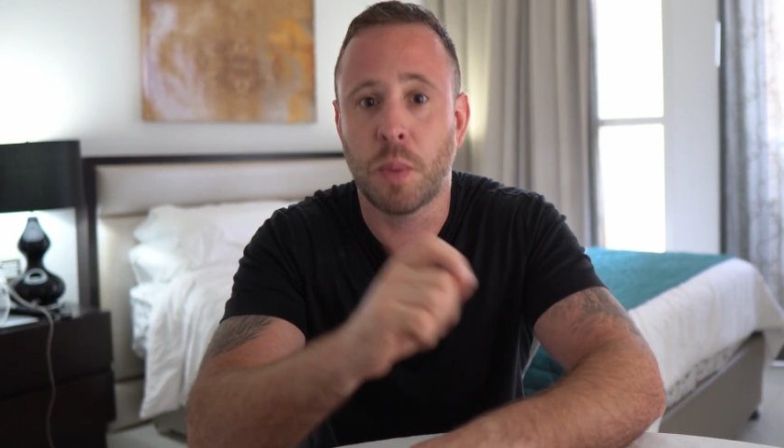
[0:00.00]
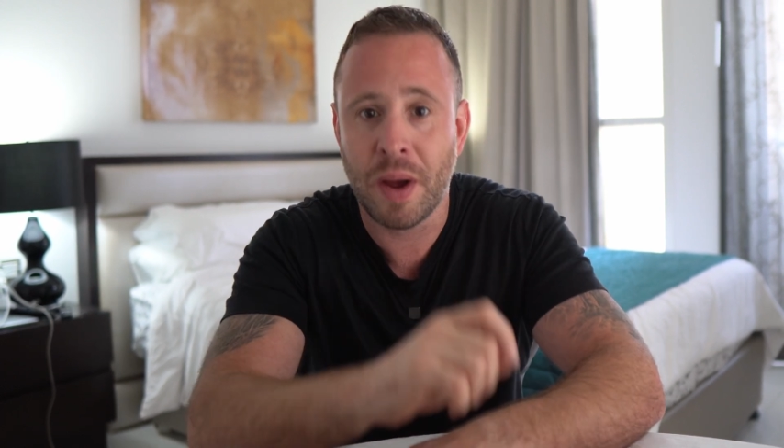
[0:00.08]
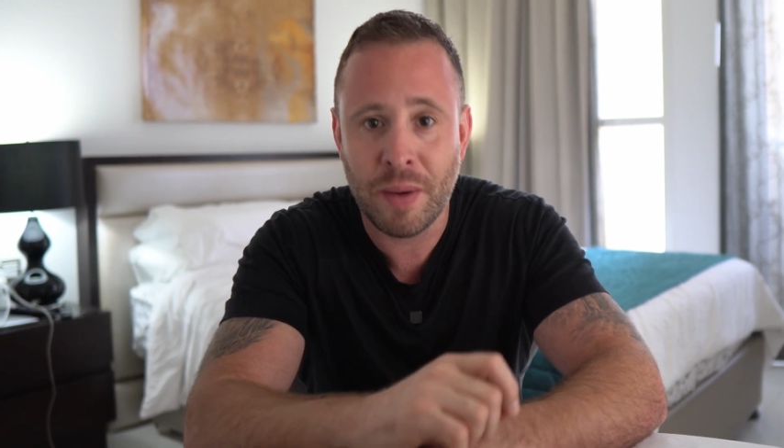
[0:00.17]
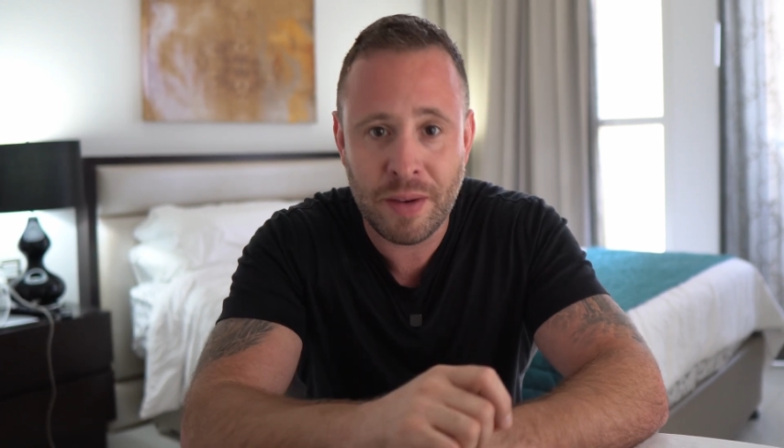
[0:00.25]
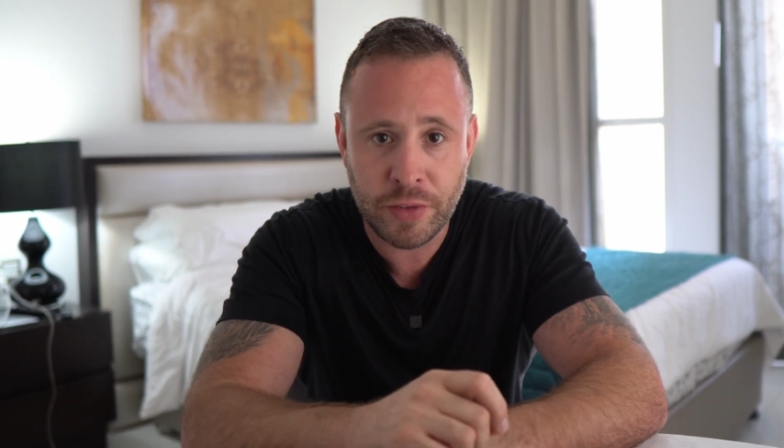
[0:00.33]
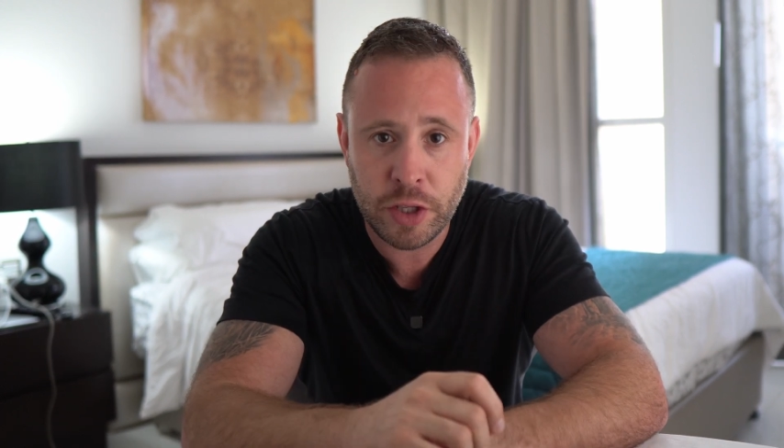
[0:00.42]

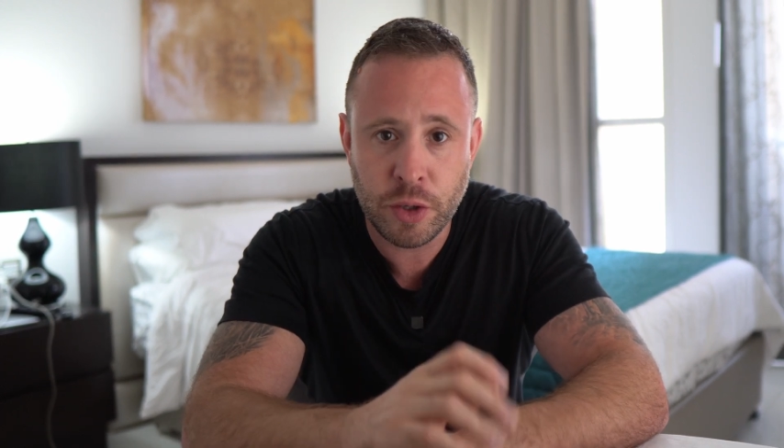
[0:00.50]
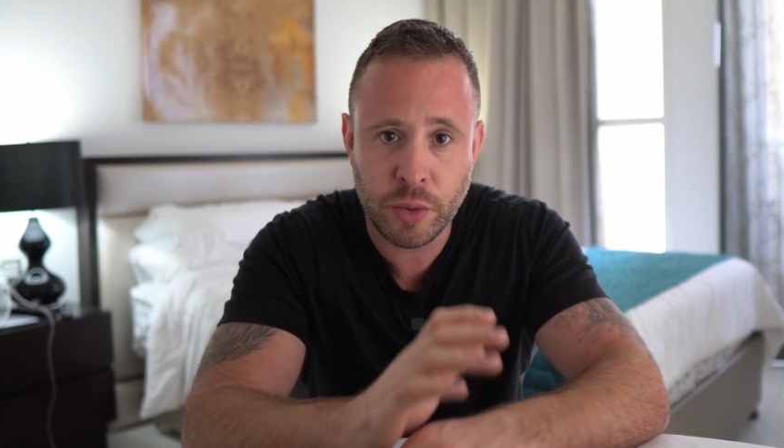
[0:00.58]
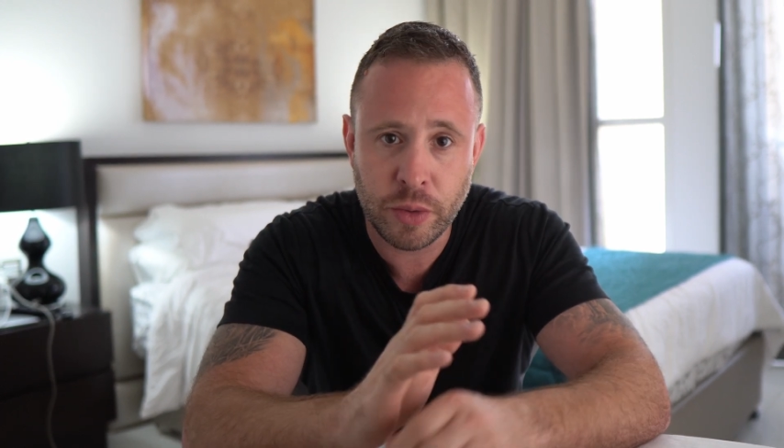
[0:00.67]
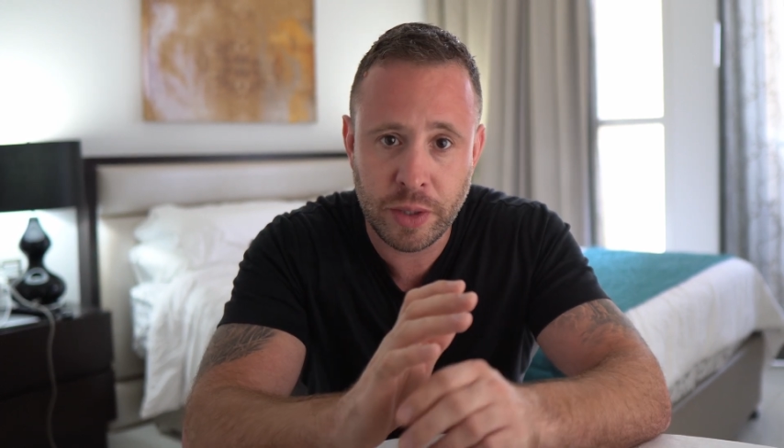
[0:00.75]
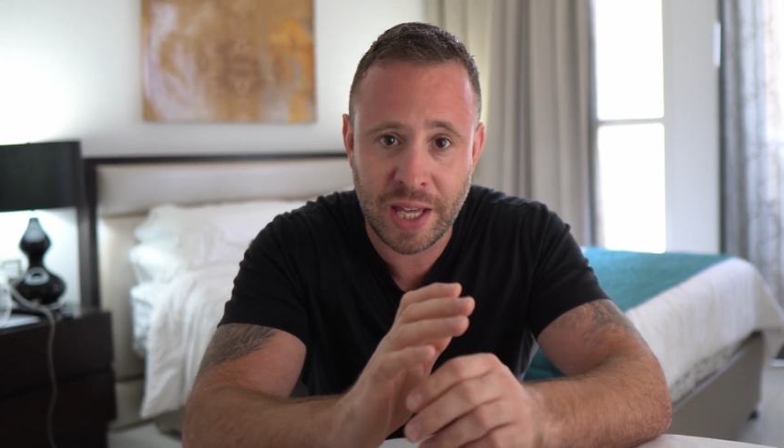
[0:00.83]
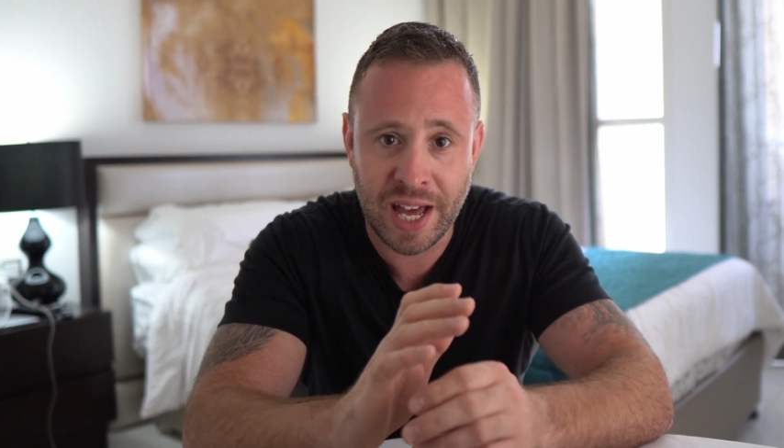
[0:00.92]
wherever you
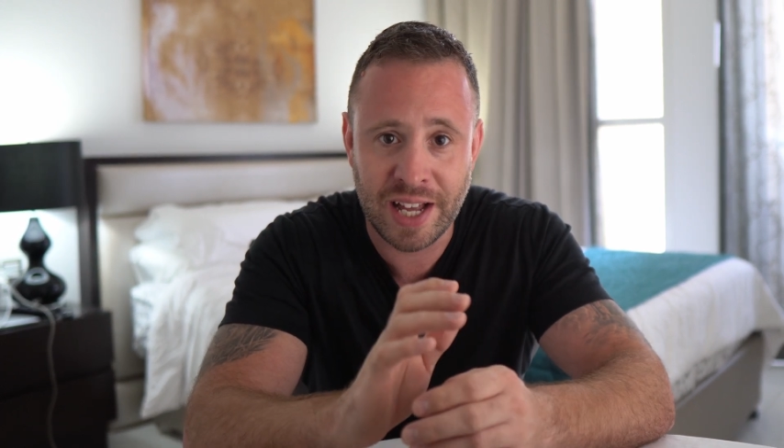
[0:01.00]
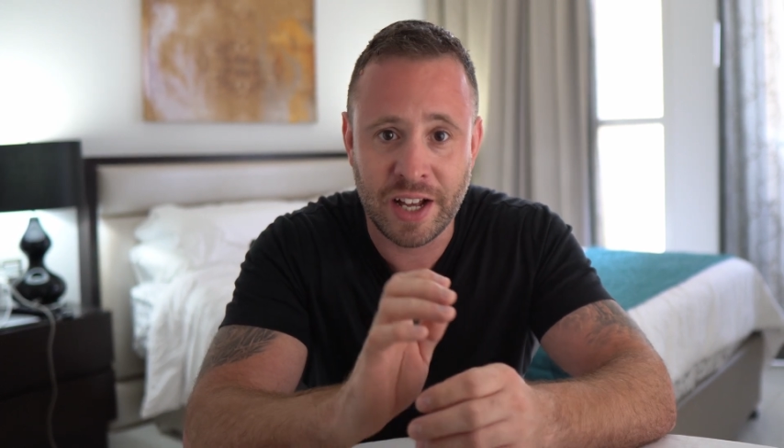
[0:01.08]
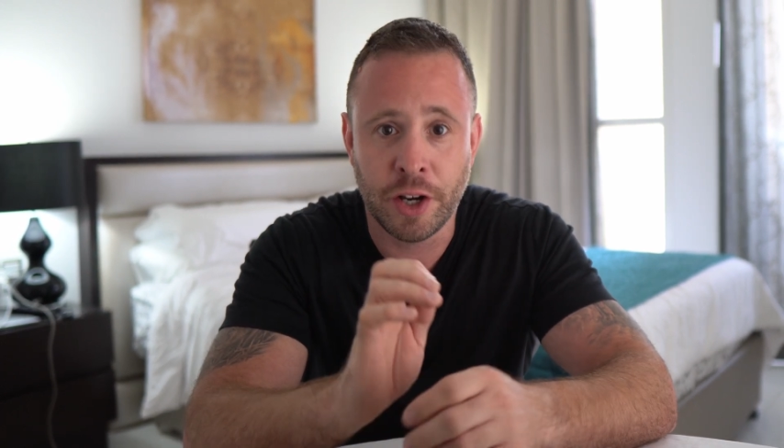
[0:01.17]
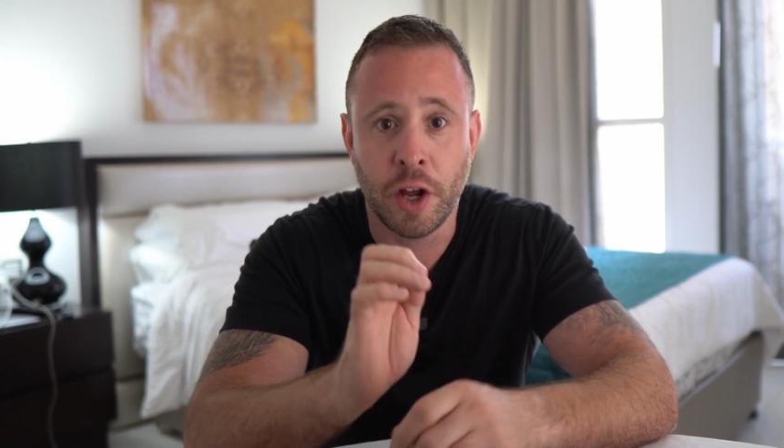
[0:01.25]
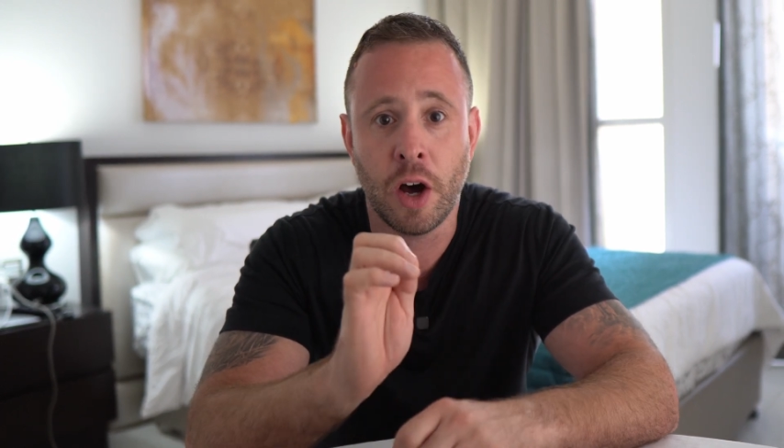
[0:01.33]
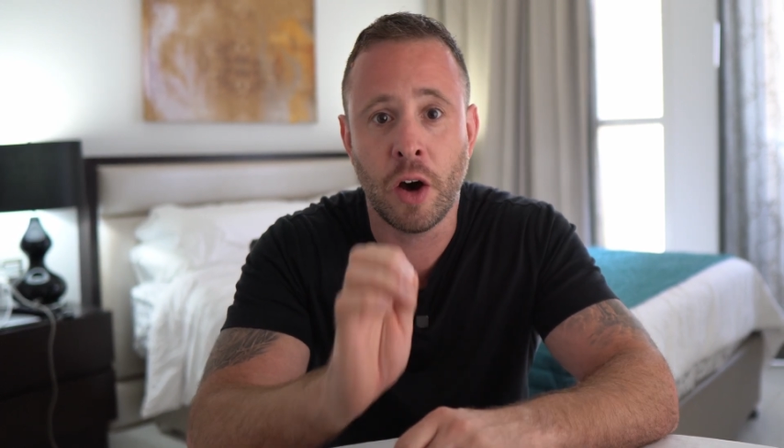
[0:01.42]
can
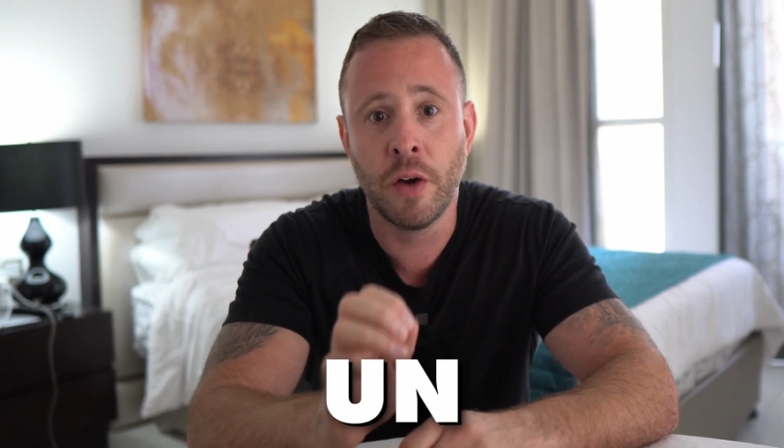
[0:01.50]
get an